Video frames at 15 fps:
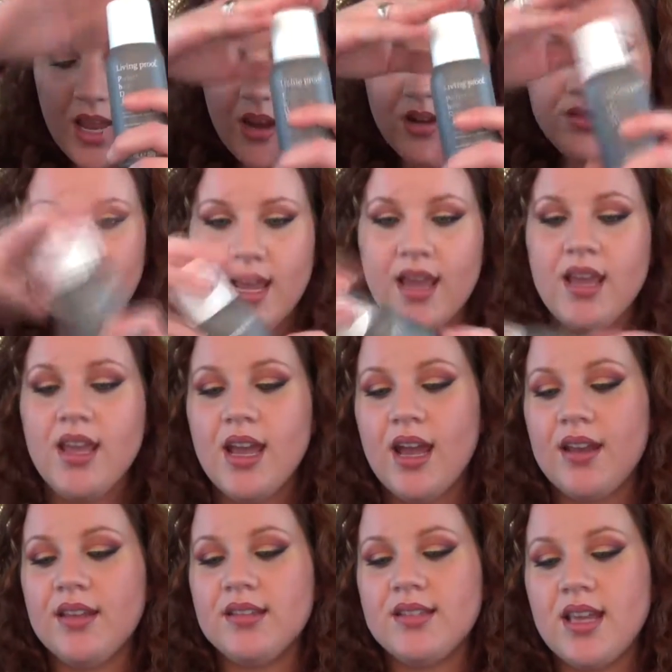Hair Day.
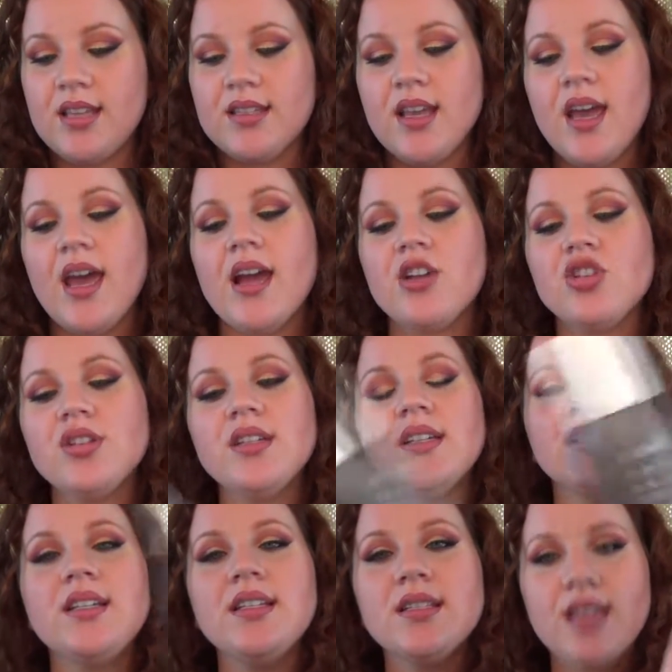And it says, actually
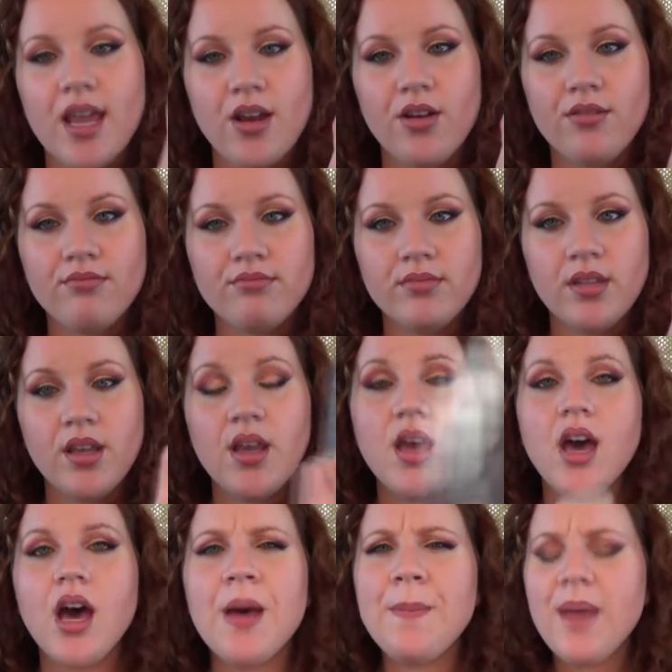cleans hair.
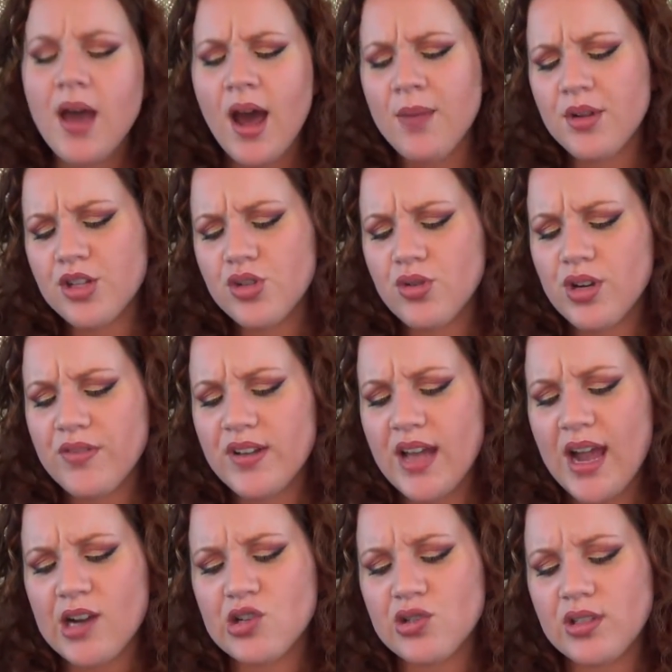I'm not sure if it
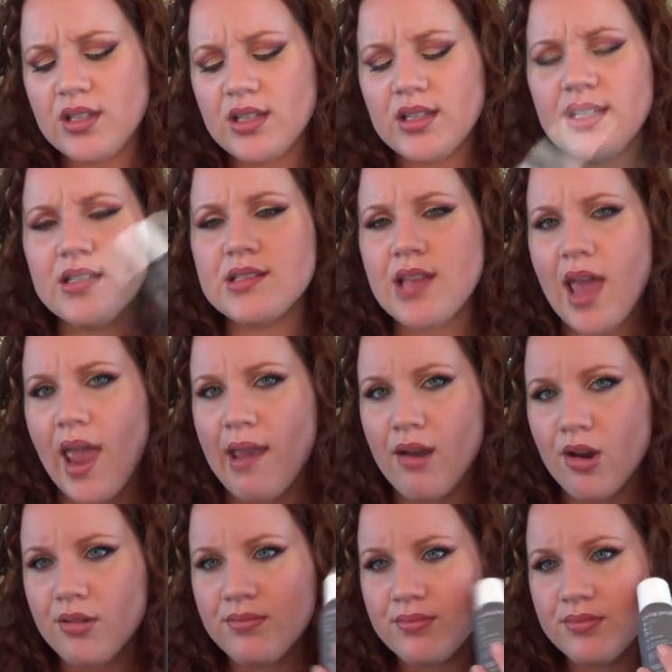actually cleans
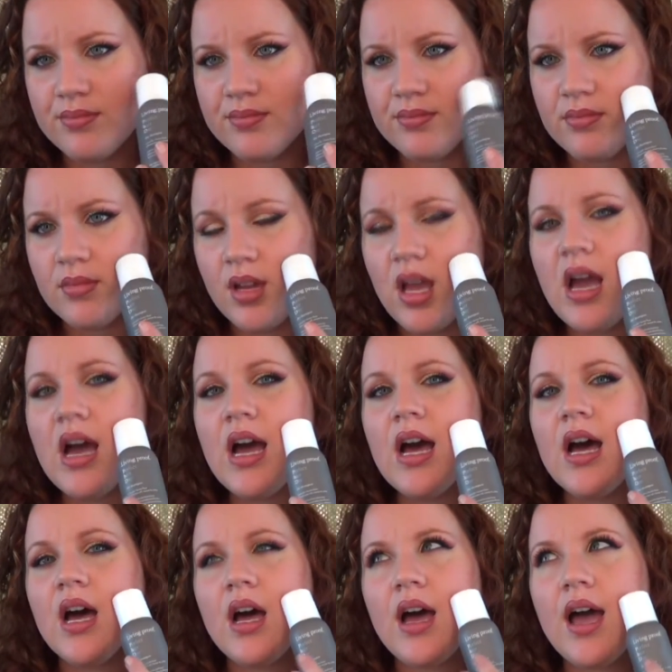hair.
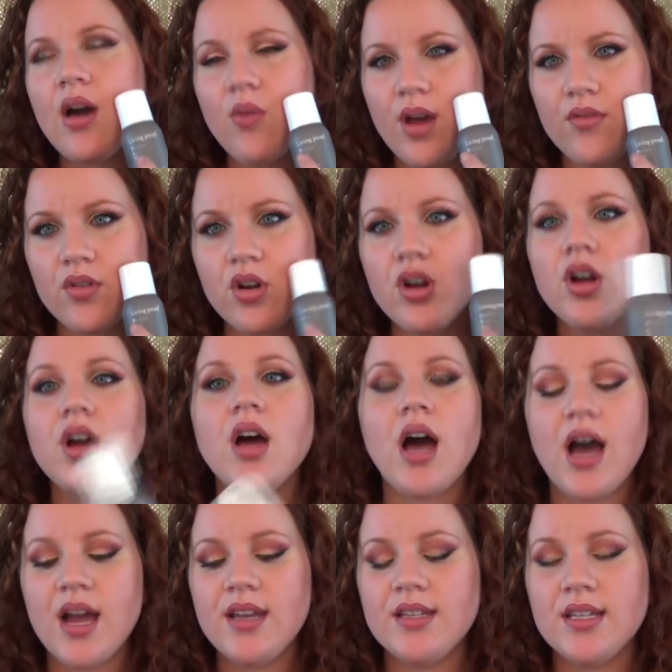However,
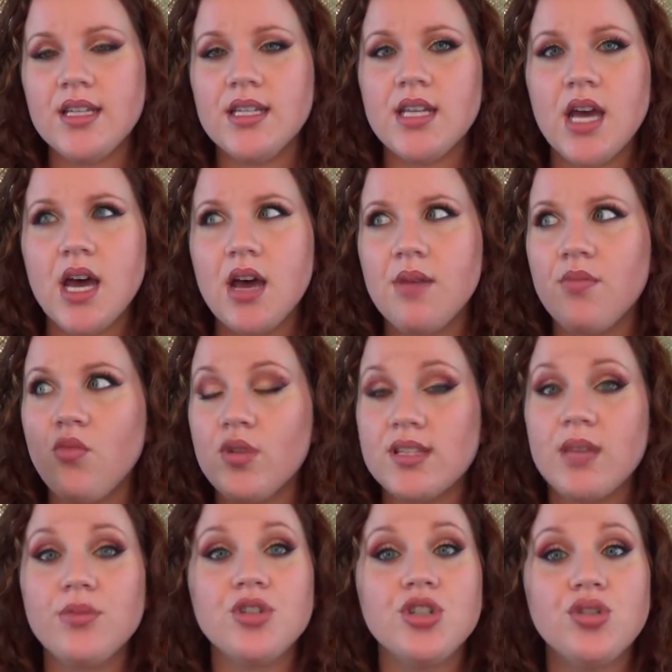I was
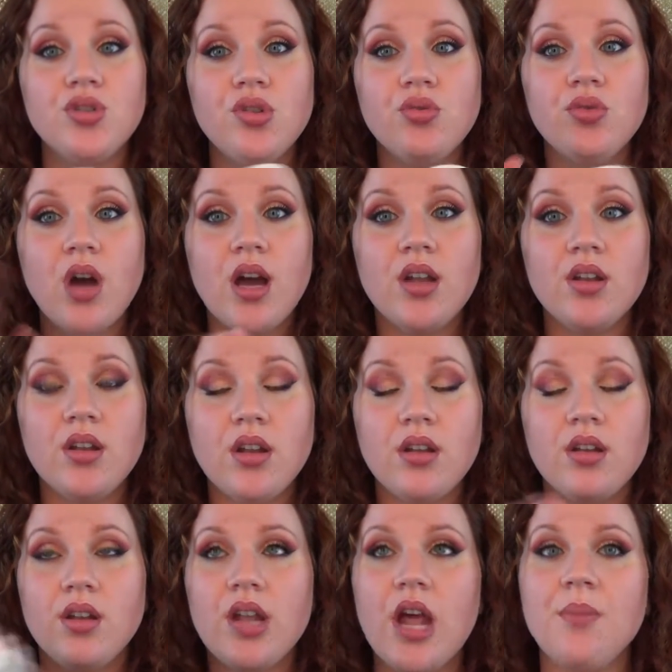able to,
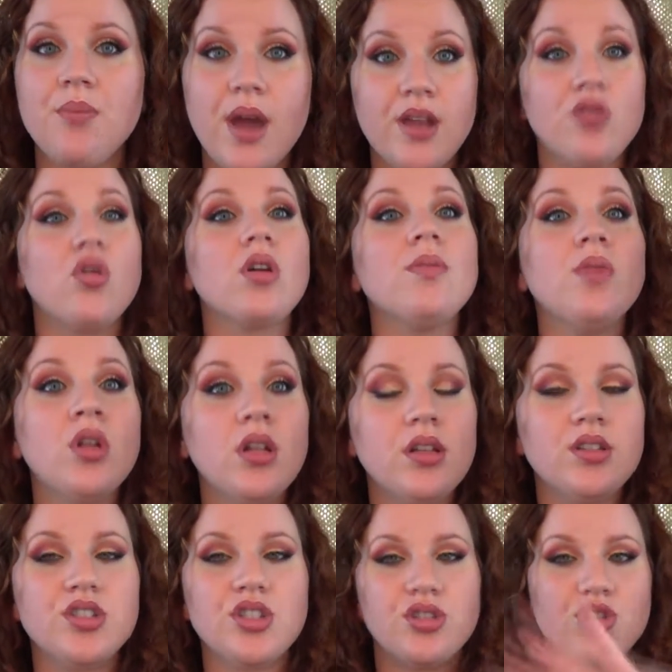my
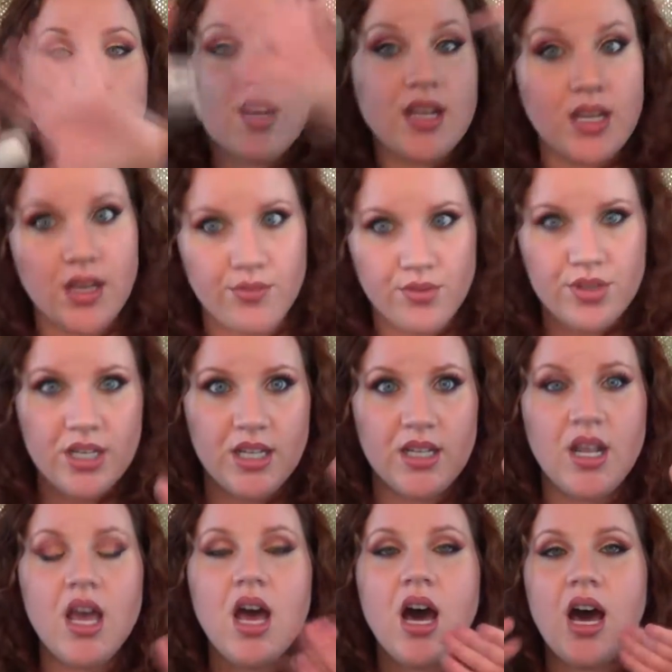normal straightening
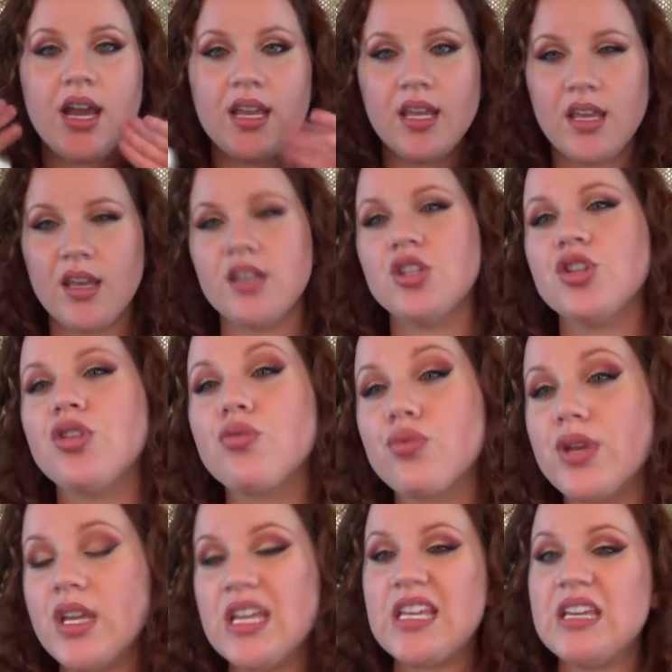routine, I can get
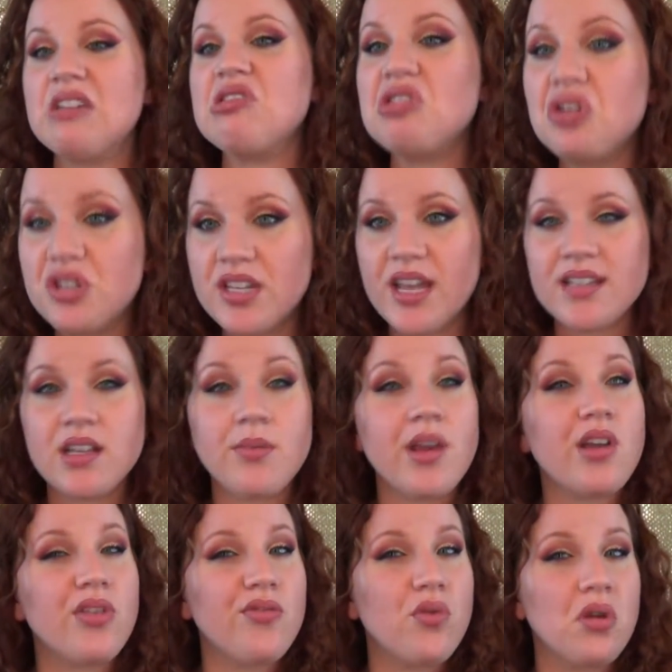3 good days on my
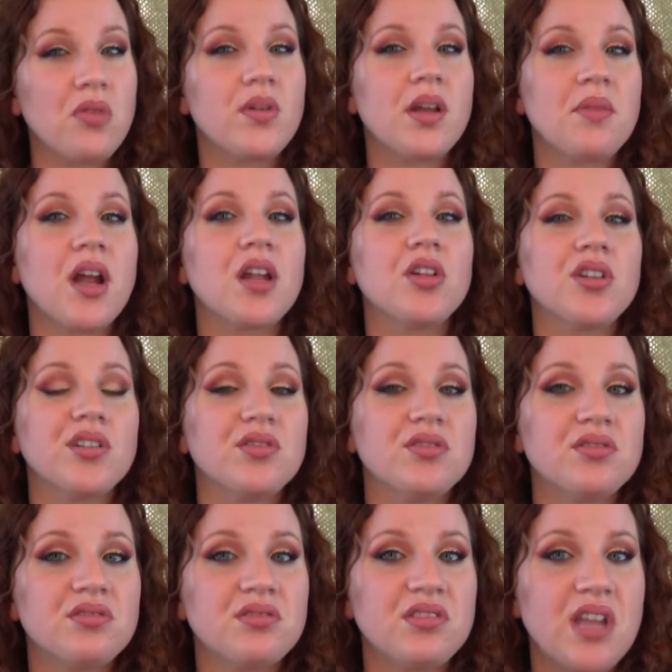hair. The 4th one, I'm kind of looking a
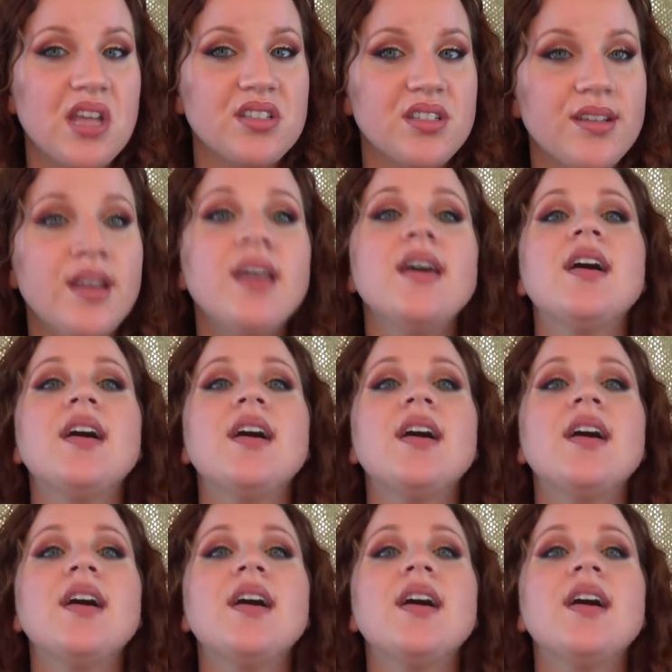little nasty.